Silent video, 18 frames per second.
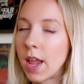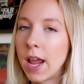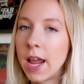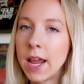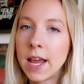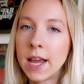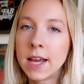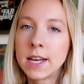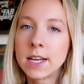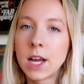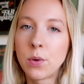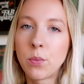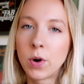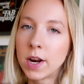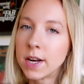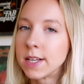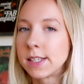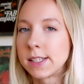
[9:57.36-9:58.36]
And I
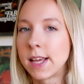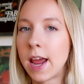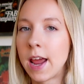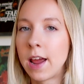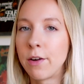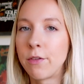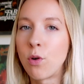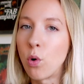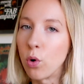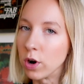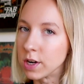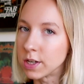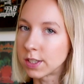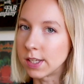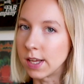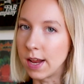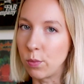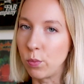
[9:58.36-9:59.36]
wanted to say, of
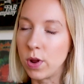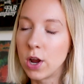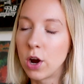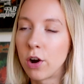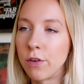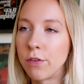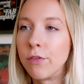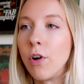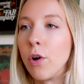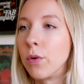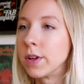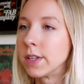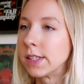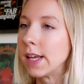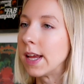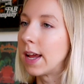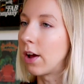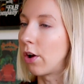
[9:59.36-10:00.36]
course, we are
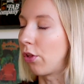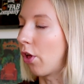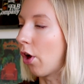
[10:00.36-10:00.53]
focusing a